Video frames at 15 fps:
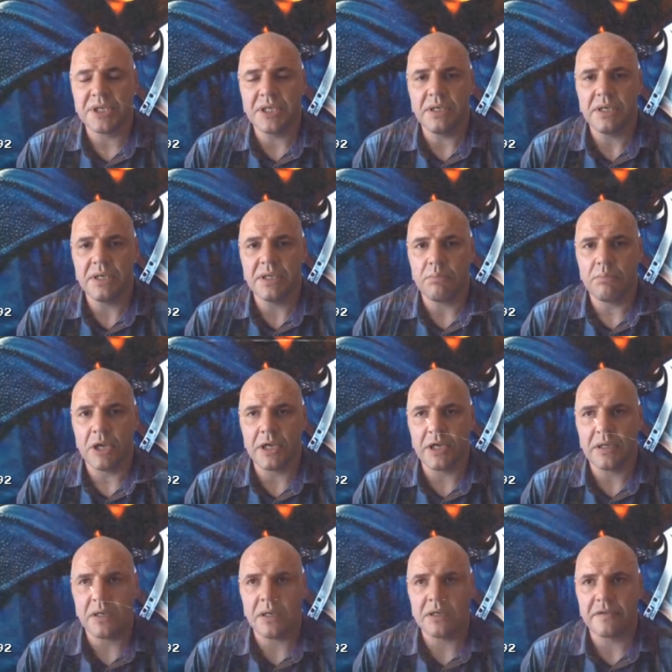being in the
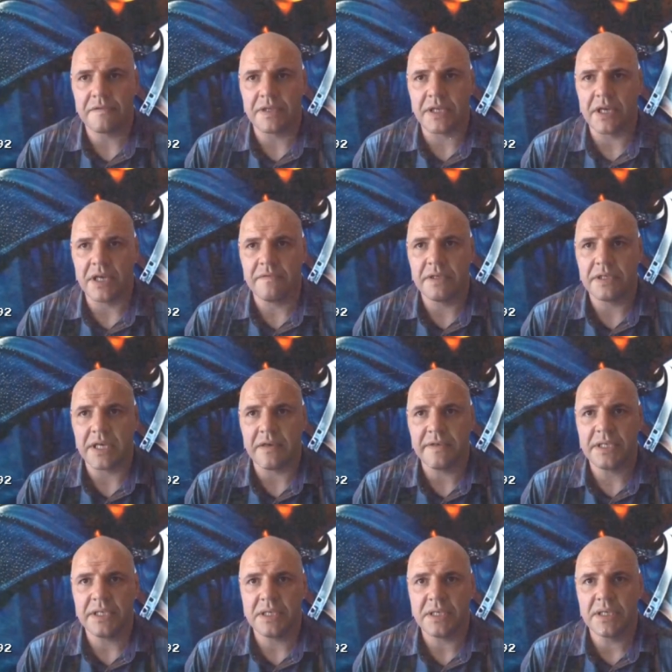bloodline of David,
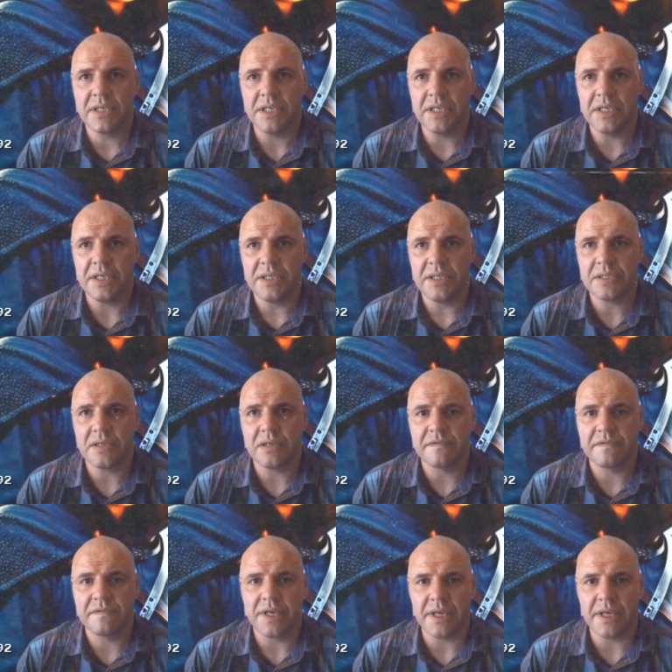having the keys of